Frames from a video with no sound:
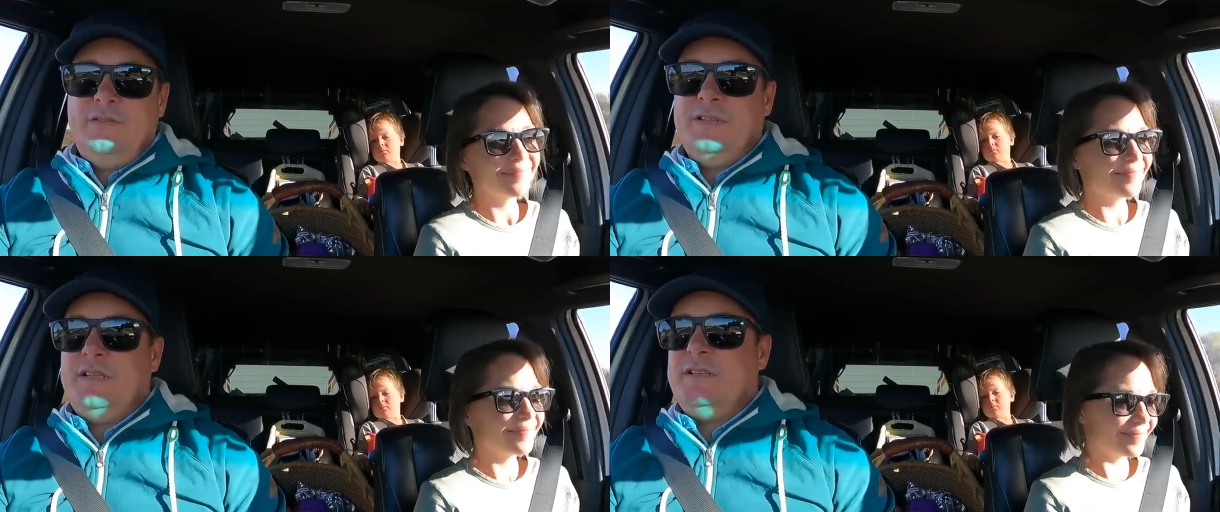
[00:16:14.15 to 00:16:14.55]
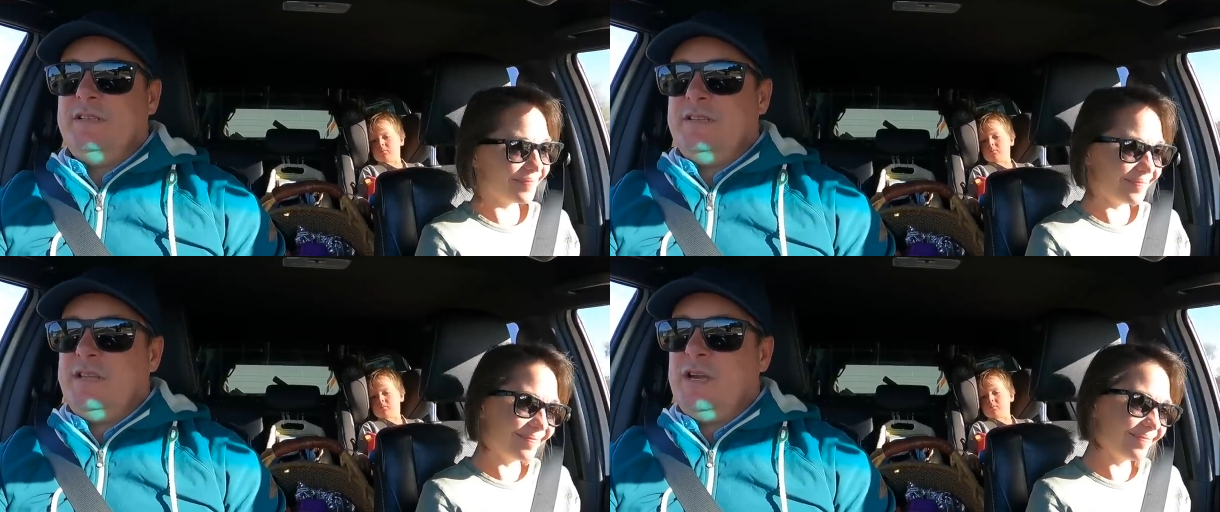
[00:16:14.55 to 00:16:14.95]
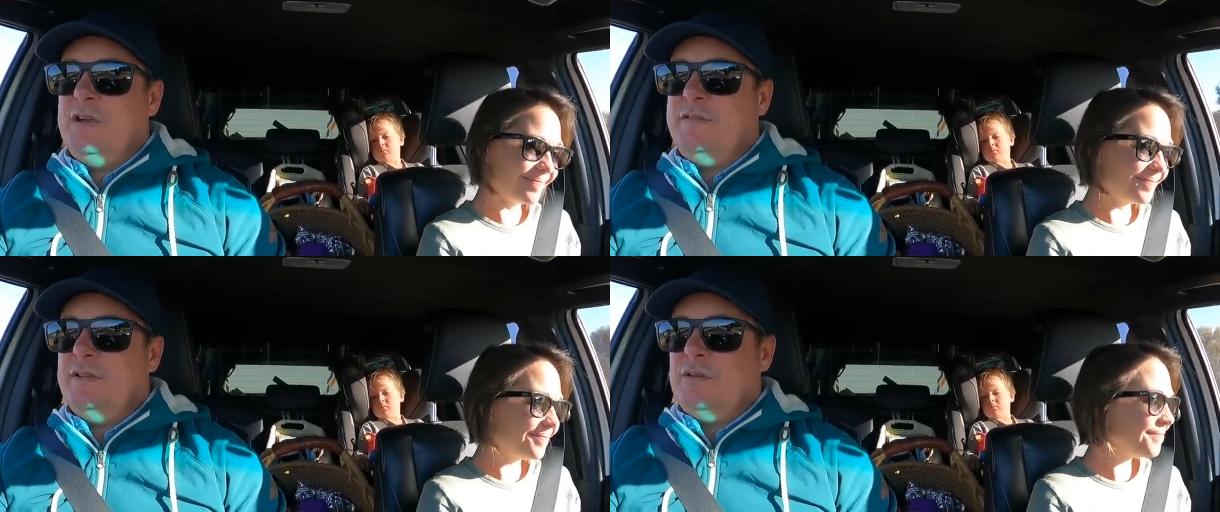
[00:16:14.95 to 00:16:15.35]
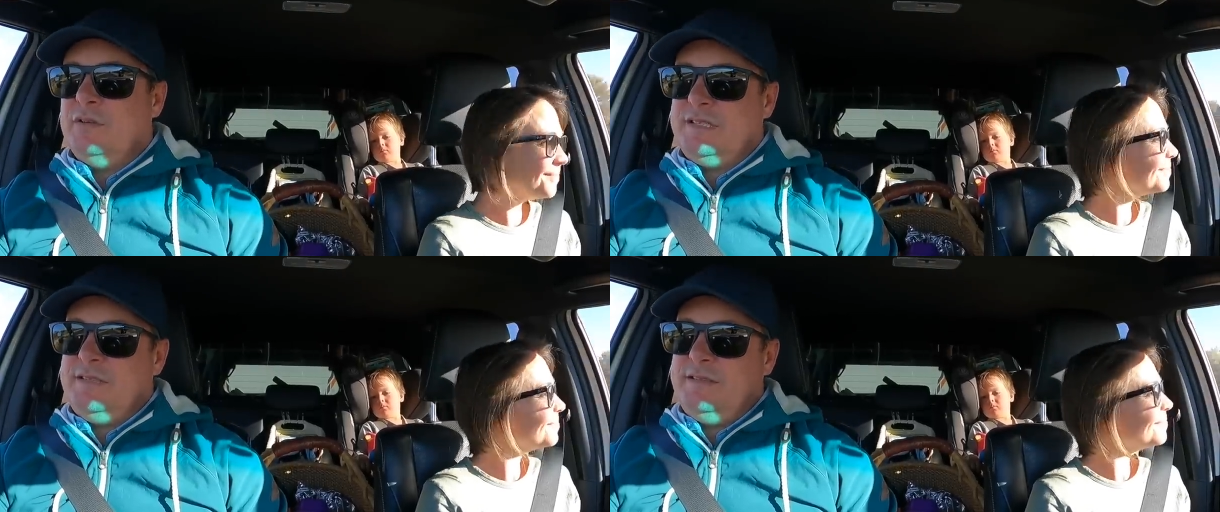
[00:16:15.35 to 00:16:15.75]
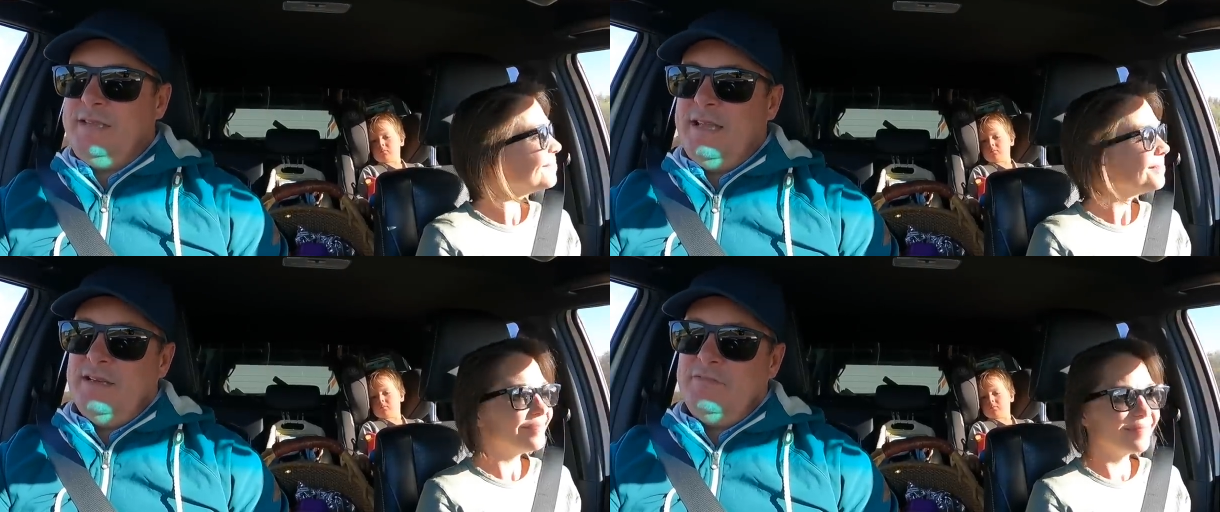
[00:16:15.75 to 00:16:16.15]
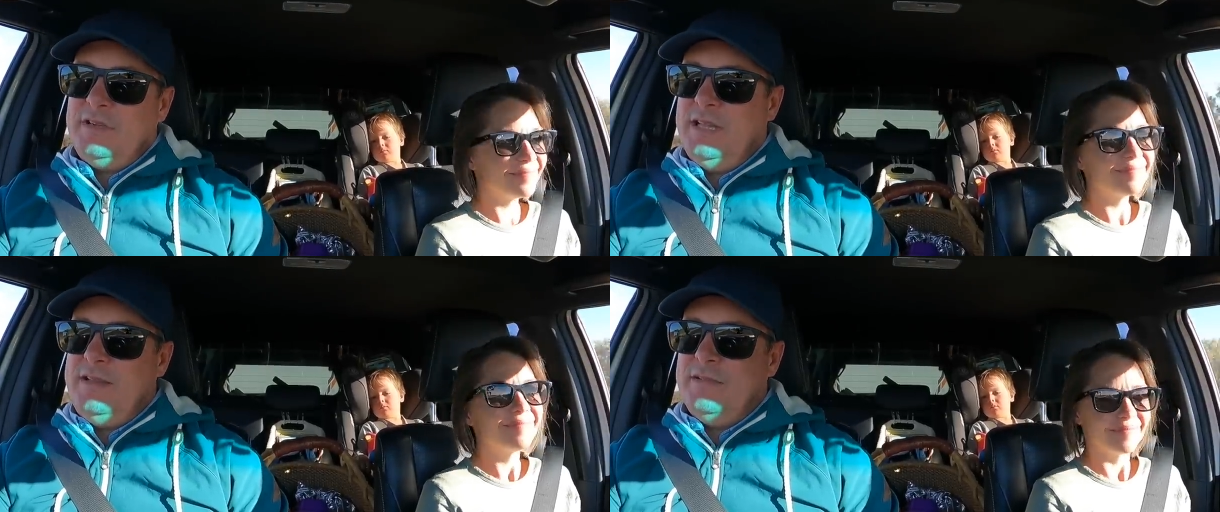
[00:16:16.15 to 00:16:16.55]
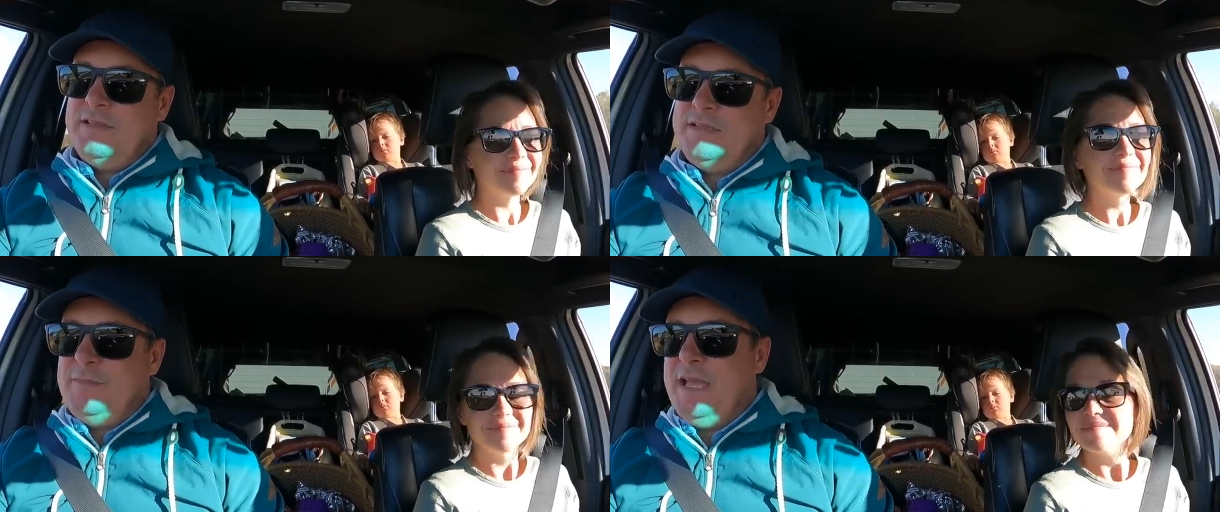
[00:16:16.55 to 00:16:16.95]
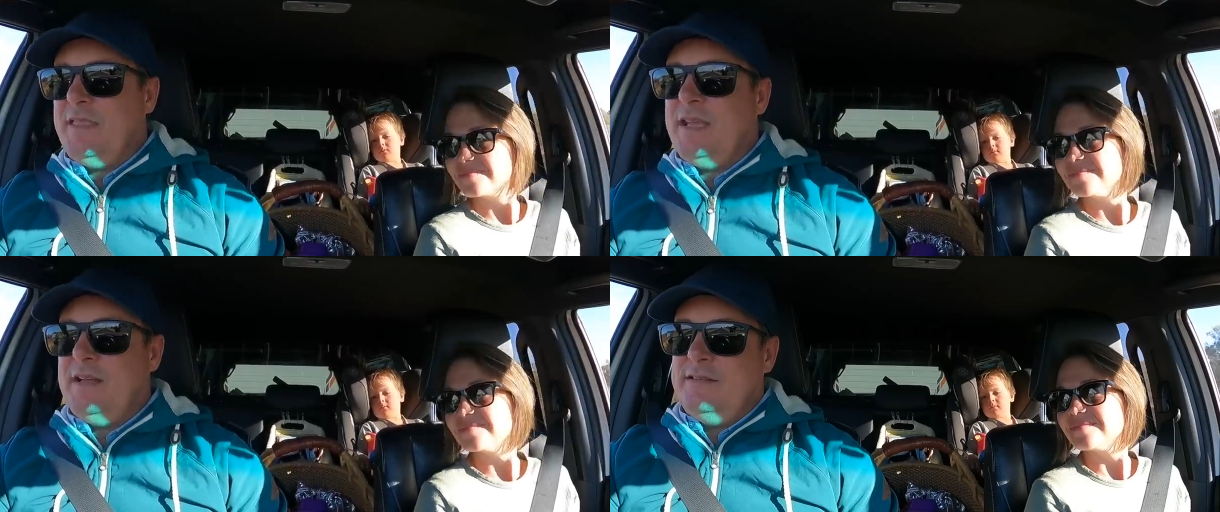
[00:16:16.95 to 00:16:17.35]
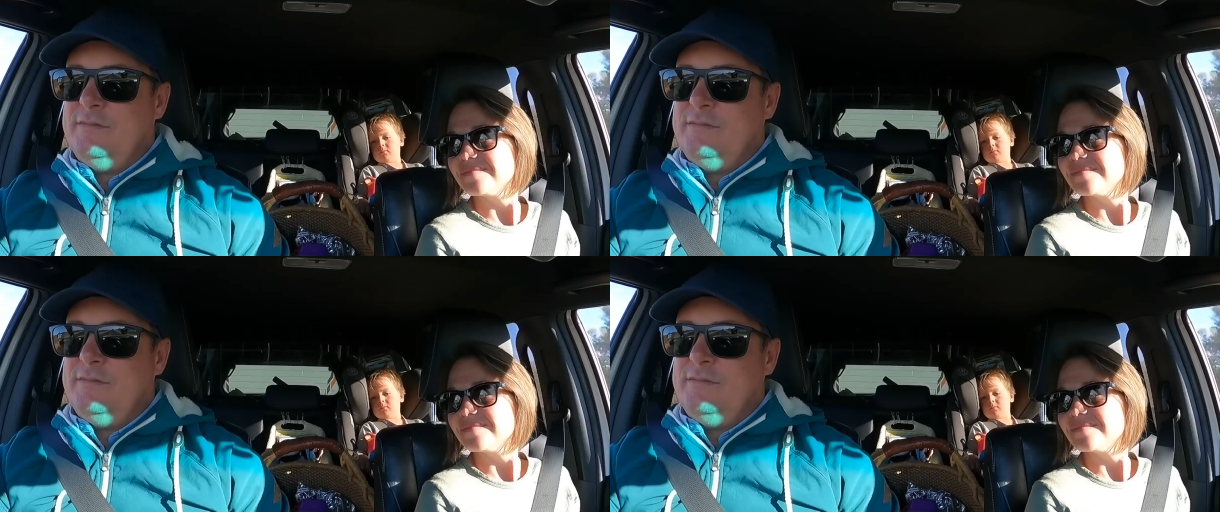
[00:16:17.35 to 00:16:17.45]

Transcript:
Speaker 1: for the the COVID lockdown really has meant that